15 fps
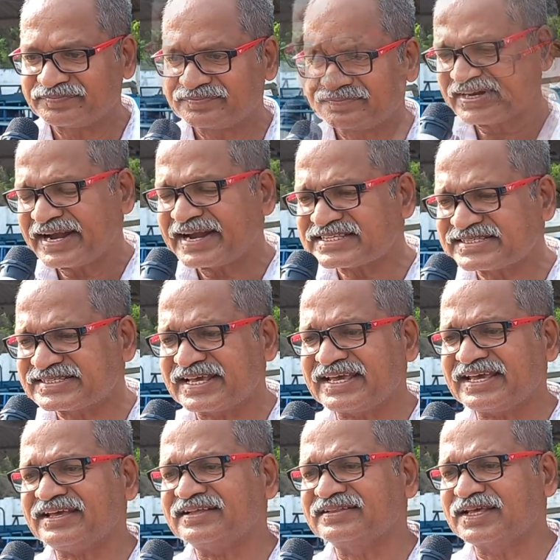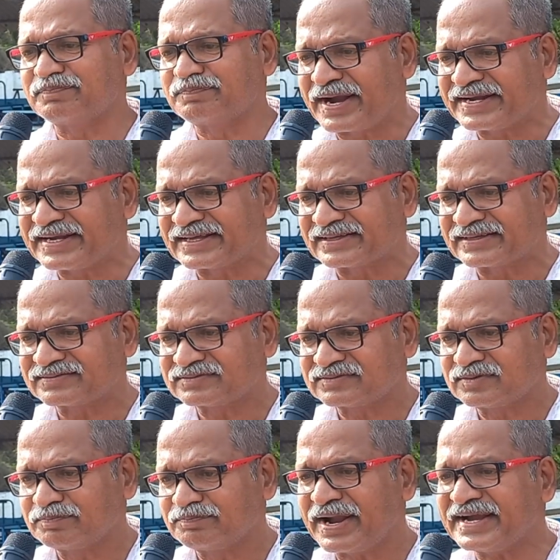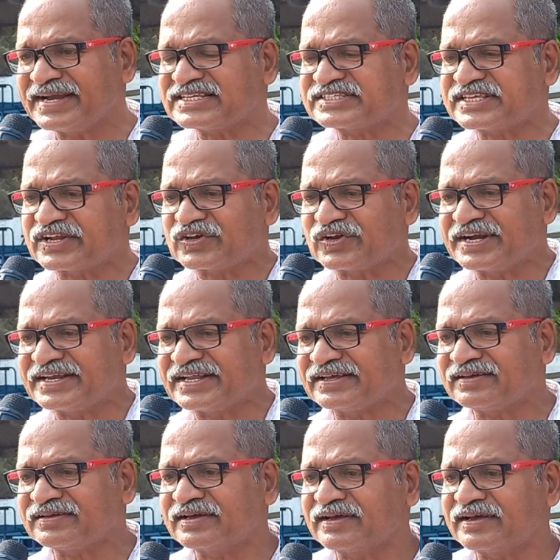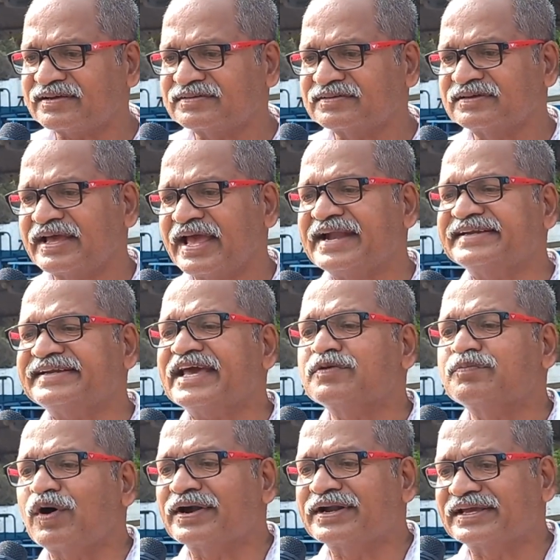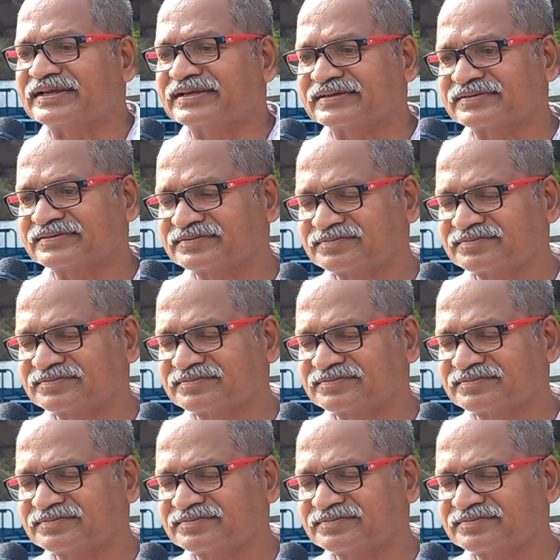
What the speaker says: Let us see the blood. Blood is circulating entire body